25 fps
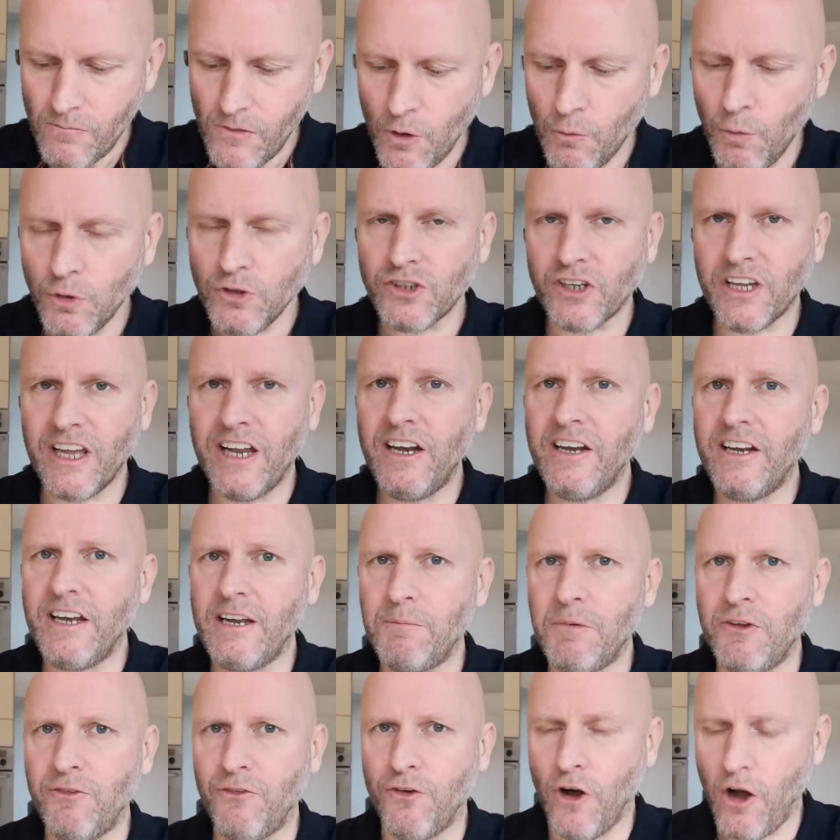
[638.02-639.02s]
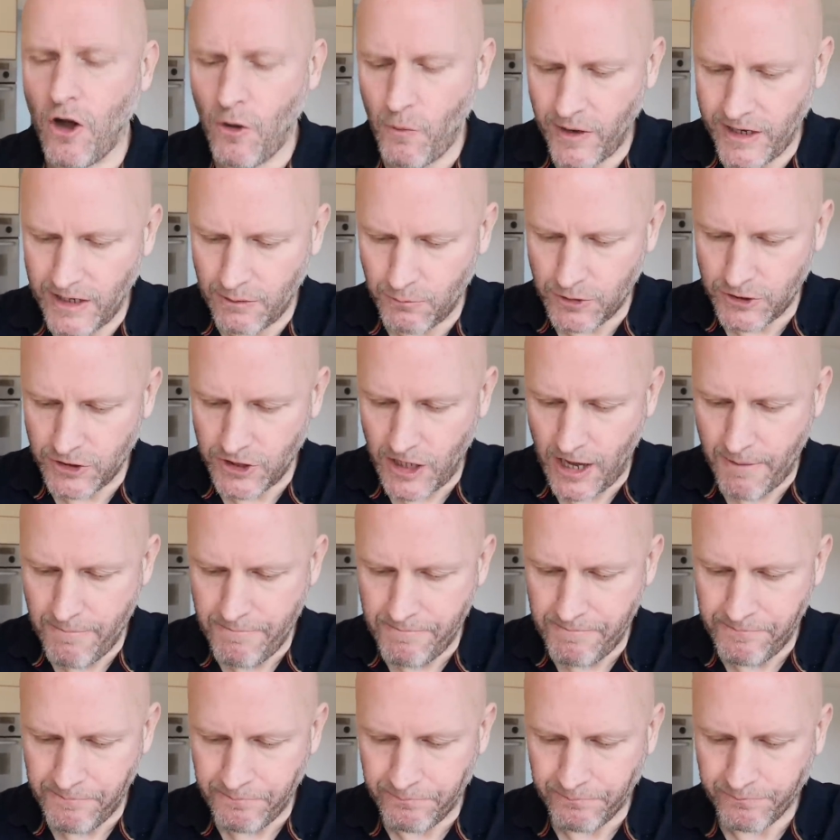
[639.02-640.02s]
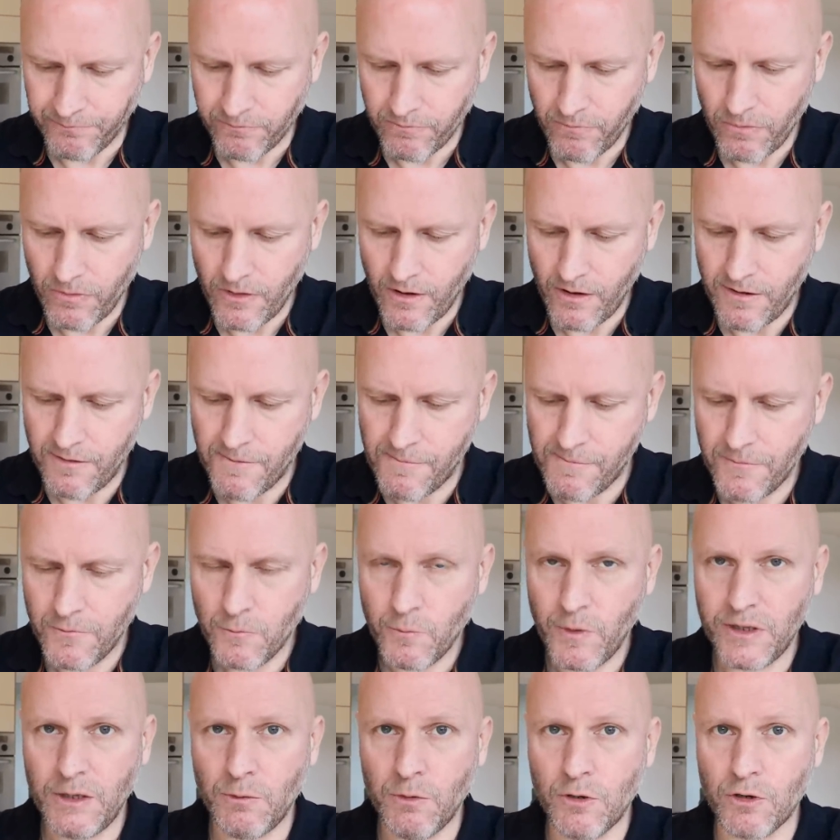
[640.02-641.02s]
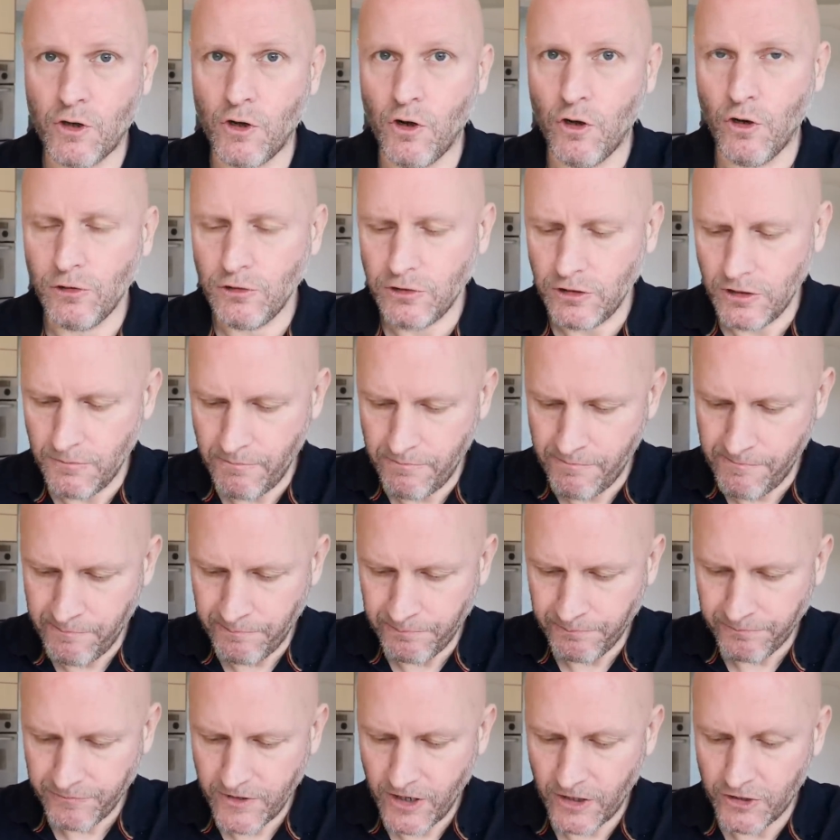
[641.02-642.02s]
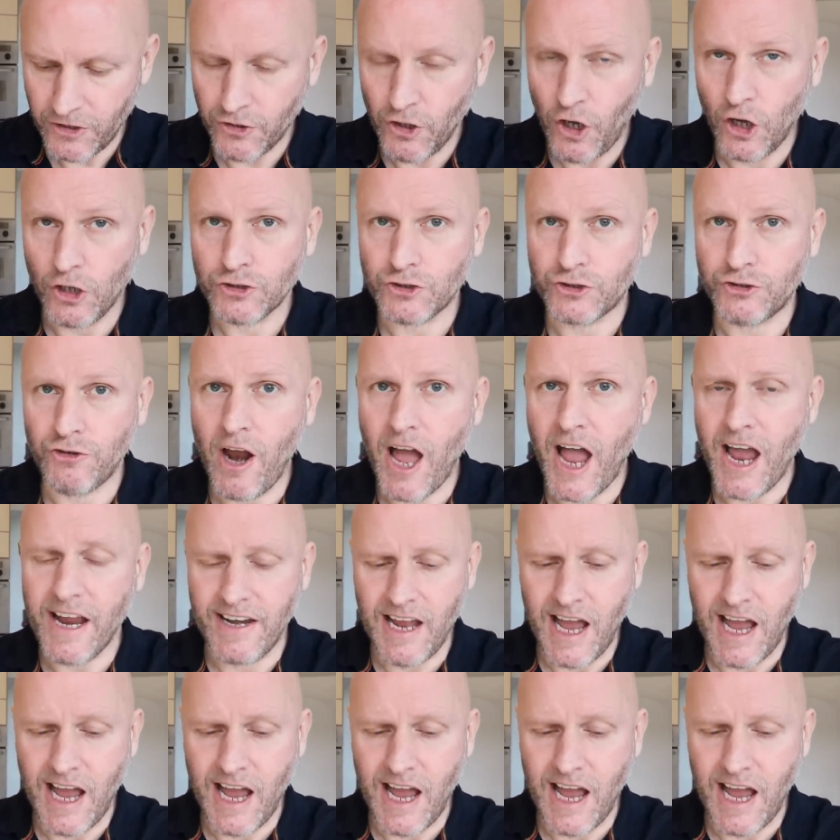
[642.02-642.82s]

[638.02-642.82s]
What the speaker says: Wasn't getting it before when it was when they were cold, and they're not as dry